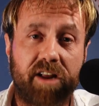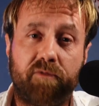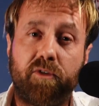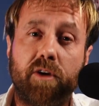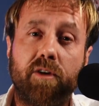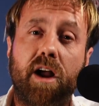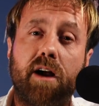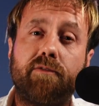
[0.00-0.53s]
If
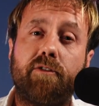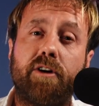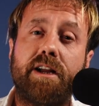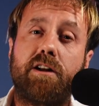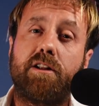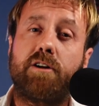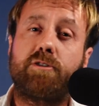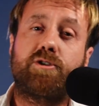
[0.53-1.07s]
you're hovering
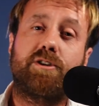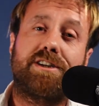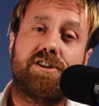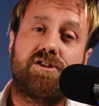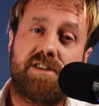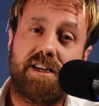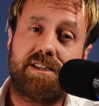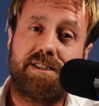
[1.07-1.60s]
closer to
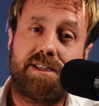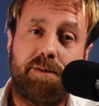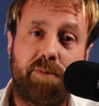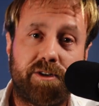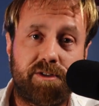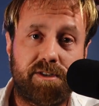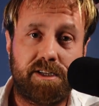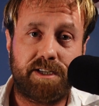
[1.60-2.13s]
60
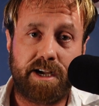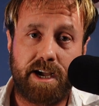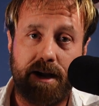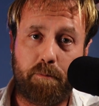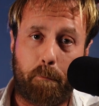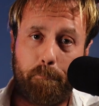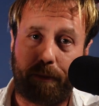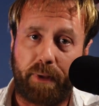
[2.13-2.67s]
most of the
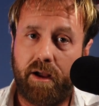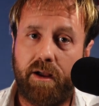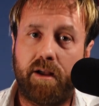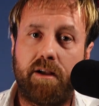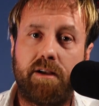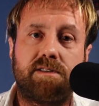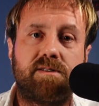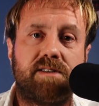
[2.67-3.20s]
time,
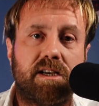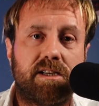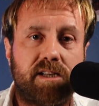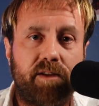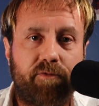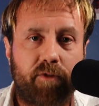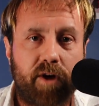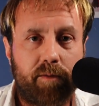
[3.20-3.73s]
60
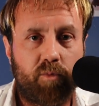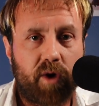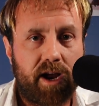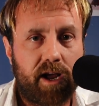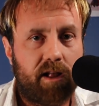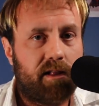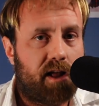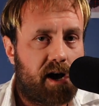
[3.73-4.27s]
frame
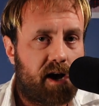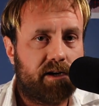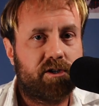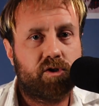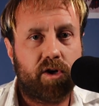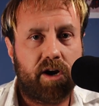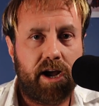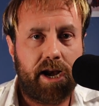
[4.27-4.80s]
rate, lock,
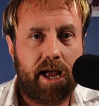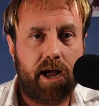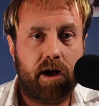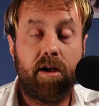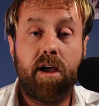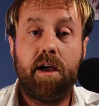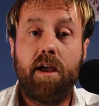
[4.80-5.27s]
try it out.